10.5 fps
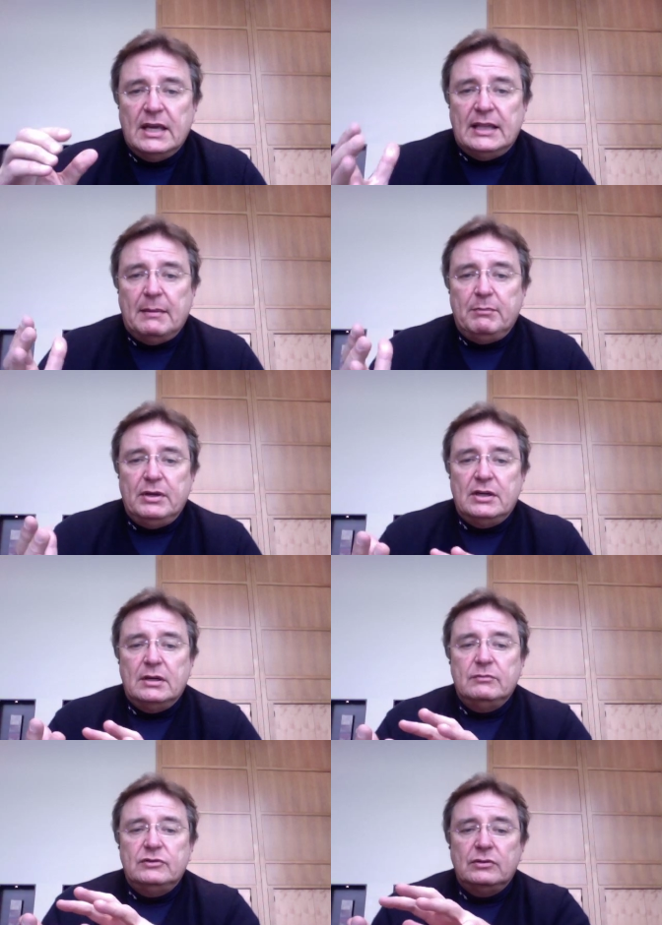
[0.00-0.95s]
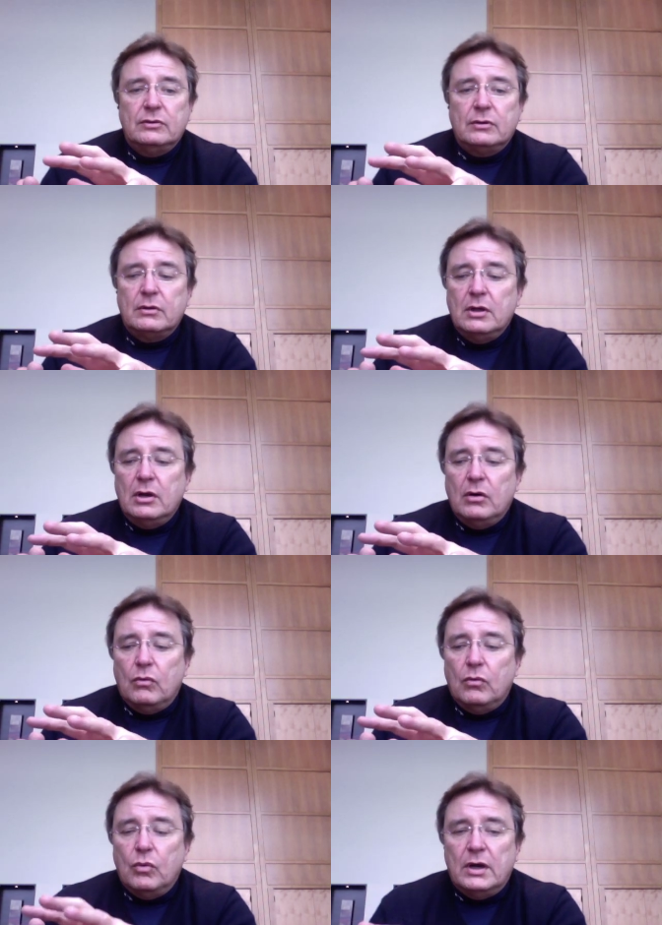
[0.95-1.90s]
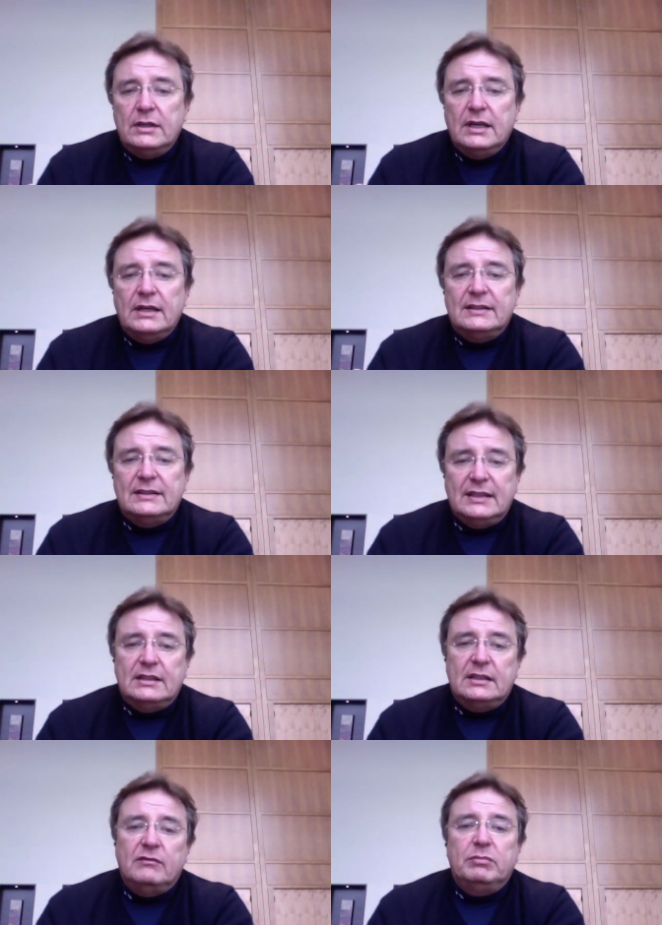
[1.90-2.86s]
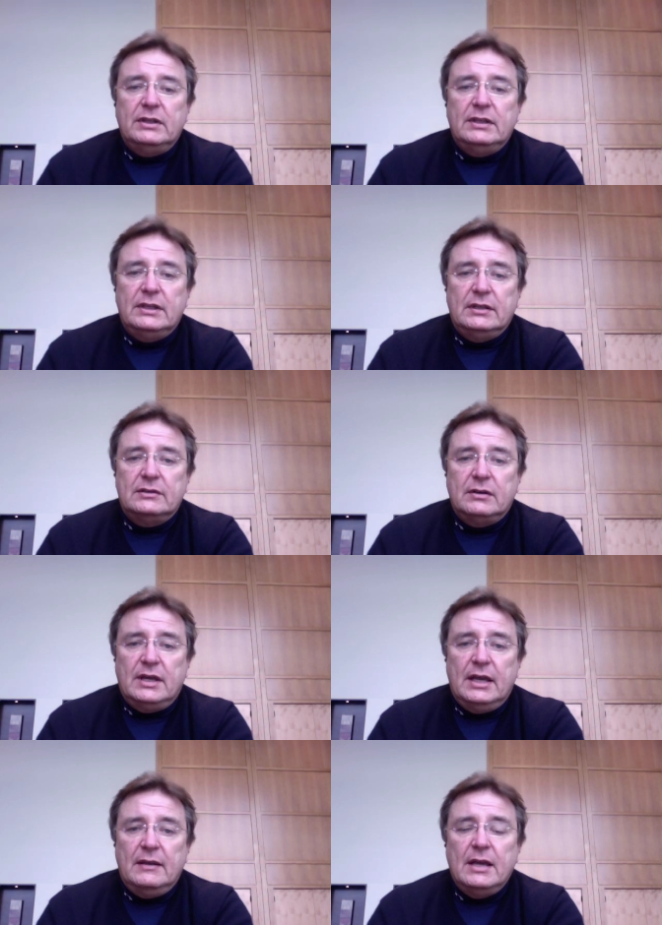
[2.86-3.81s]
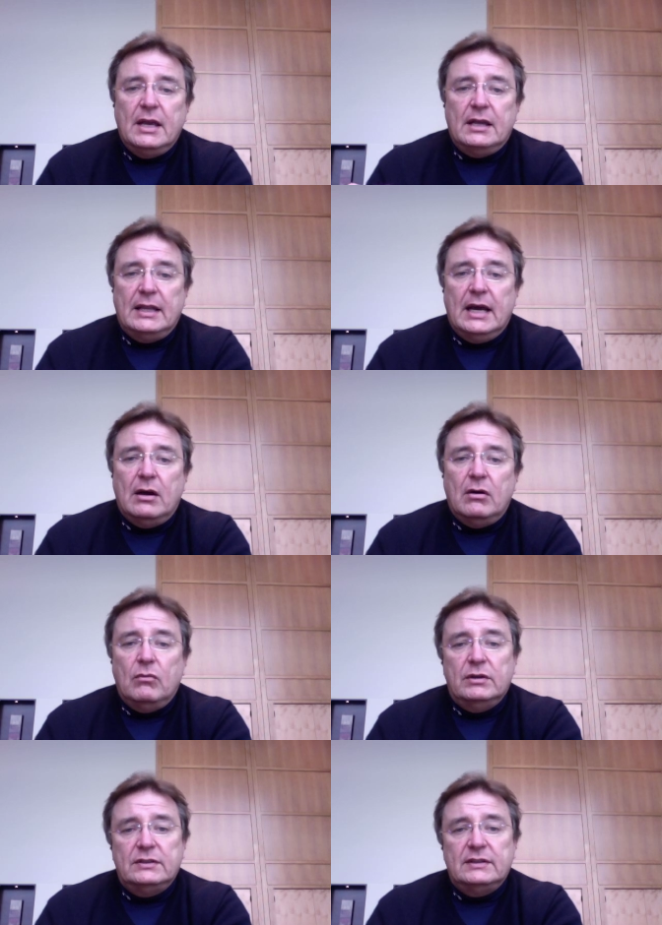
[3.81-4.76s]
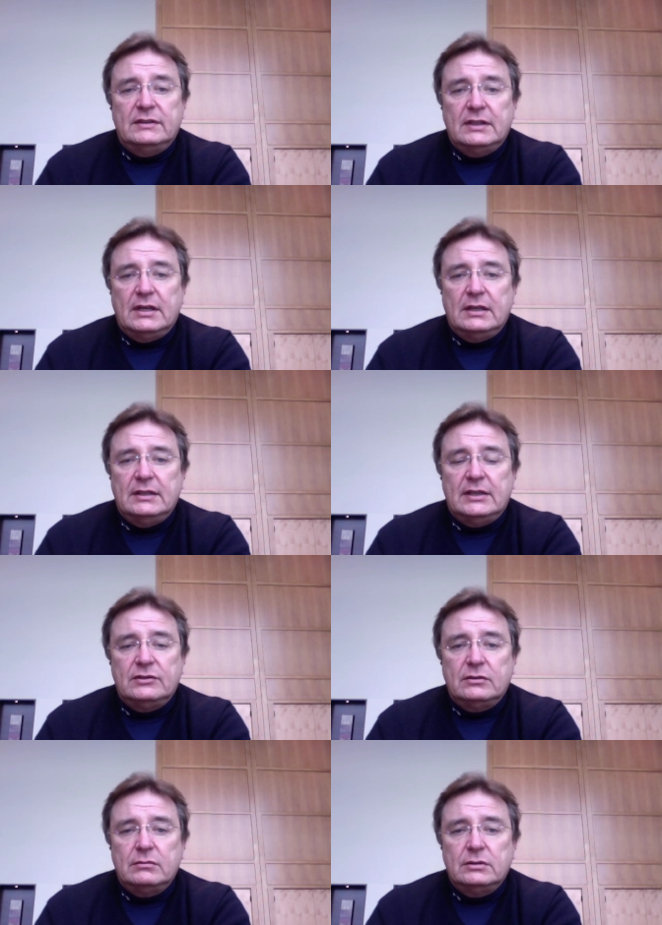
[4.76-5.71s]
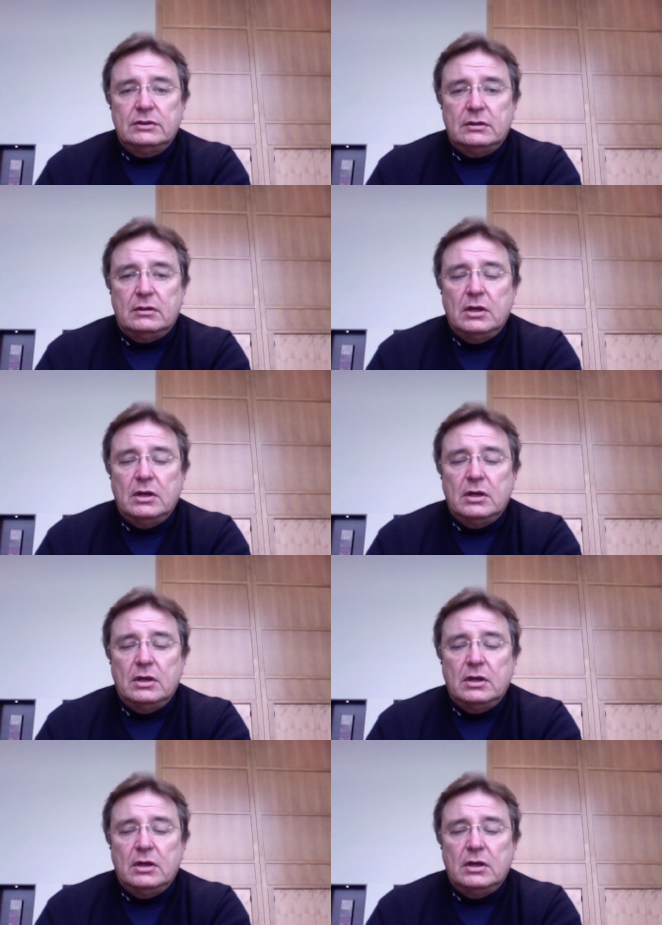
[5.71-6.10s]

That becomes your one set of pleadings. Okay, now once it's signed, that's your original.